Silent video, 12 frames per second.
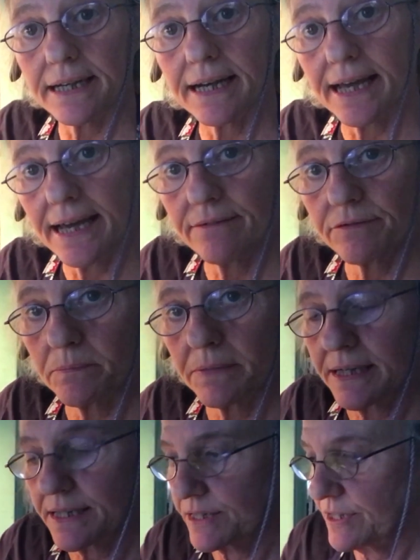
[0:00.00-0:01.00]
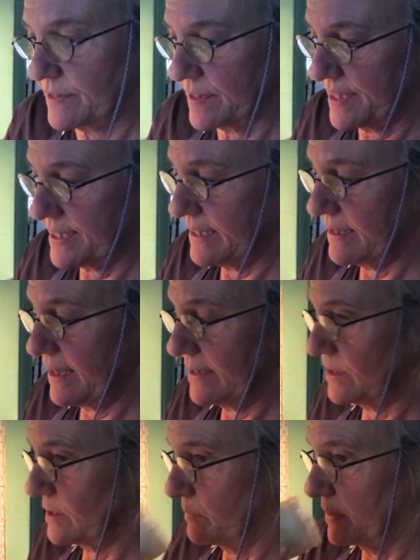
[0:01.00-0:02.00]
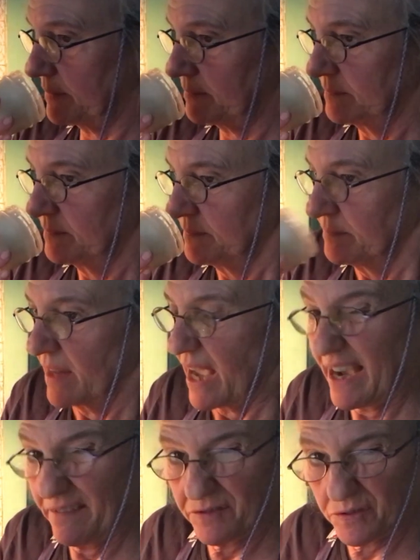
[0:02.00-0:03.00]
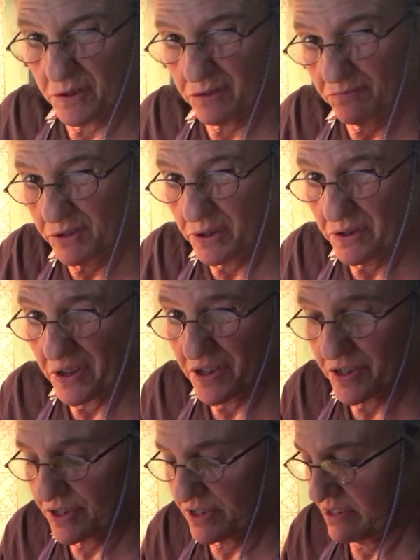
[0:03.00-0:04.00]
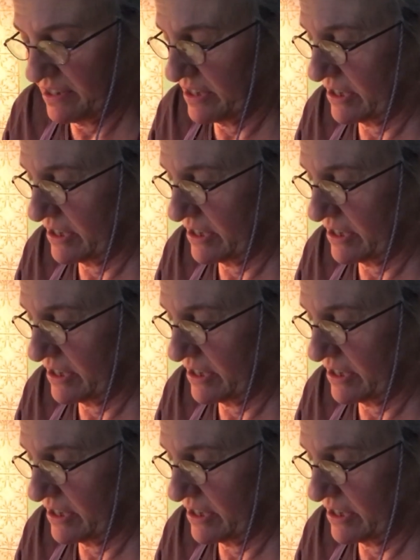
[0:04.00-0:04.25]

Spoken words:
that I had from last year. I still had some, but after 2 years, it